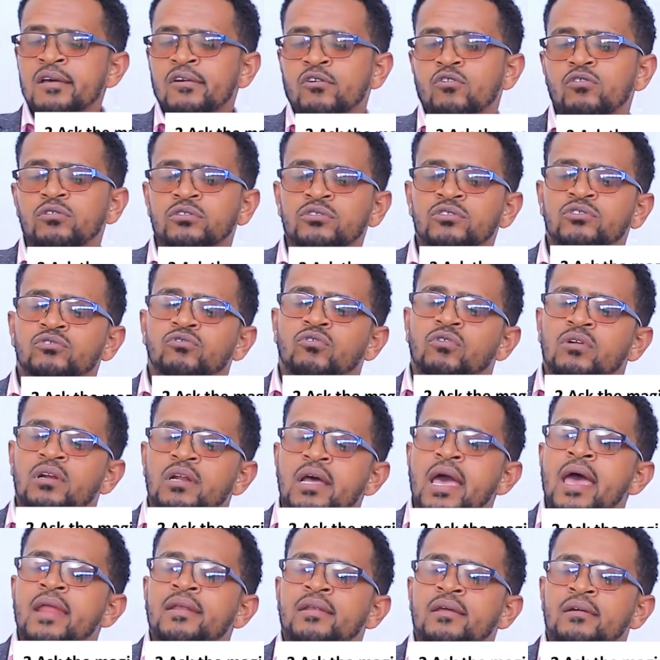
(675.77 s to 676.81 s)

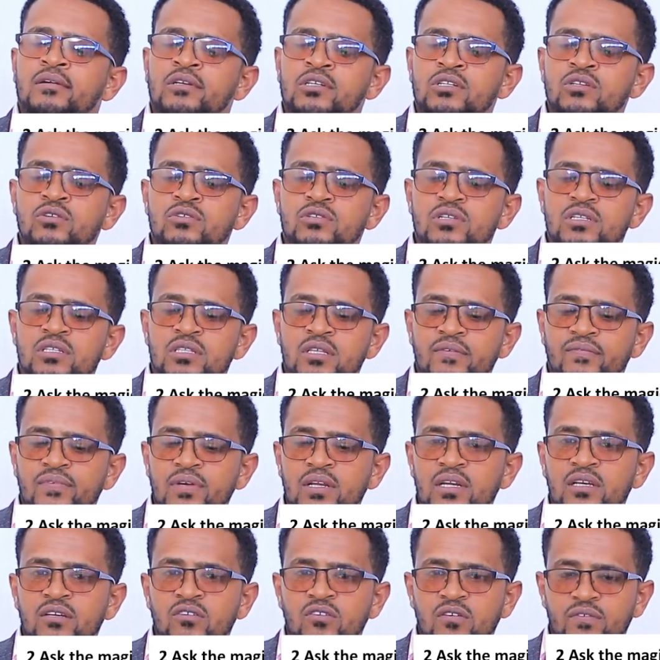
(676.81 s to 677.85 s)
control and reducing the
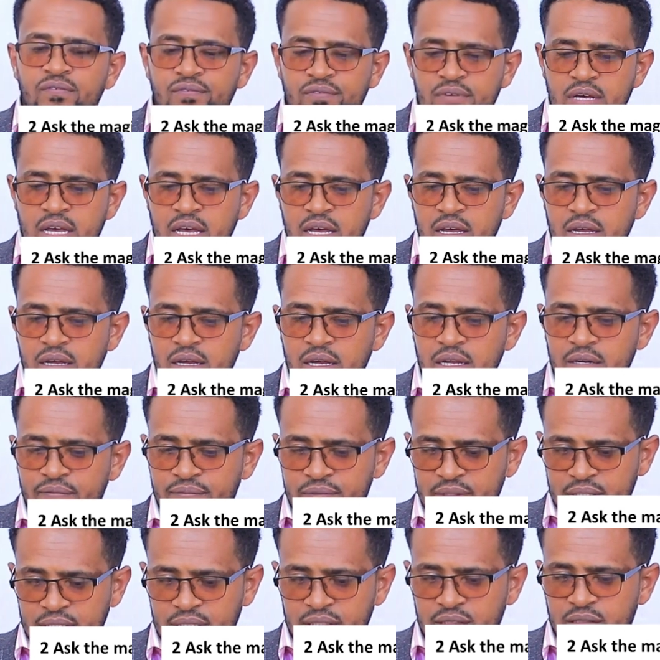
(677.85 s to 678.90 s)
feeling of
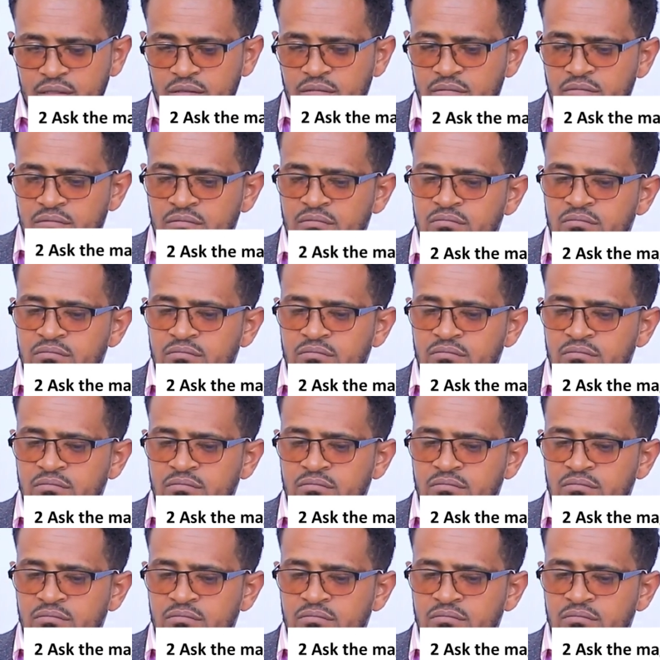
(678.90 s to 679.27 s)
helplessness.